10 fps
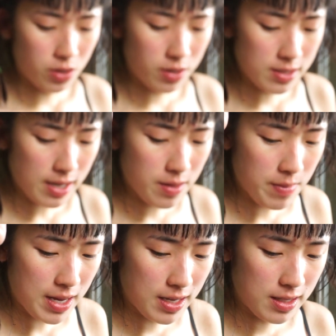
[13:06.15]
Those are the
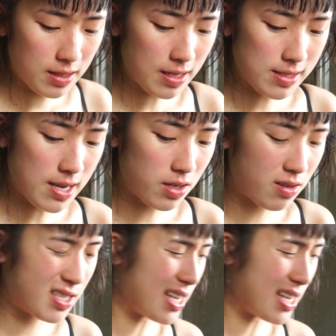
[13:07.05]
main things I use,